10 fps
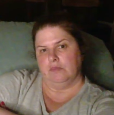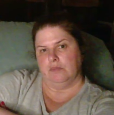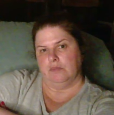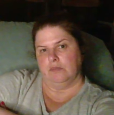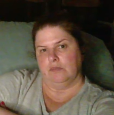
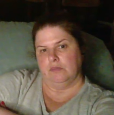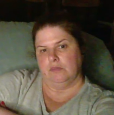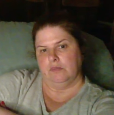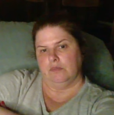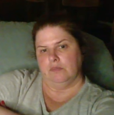
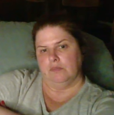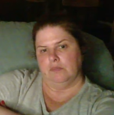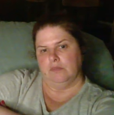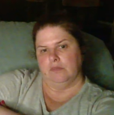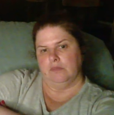
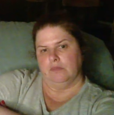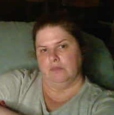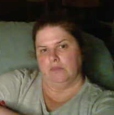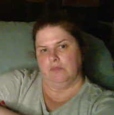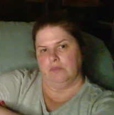
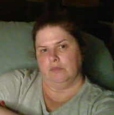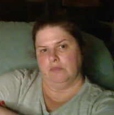(no one is talking)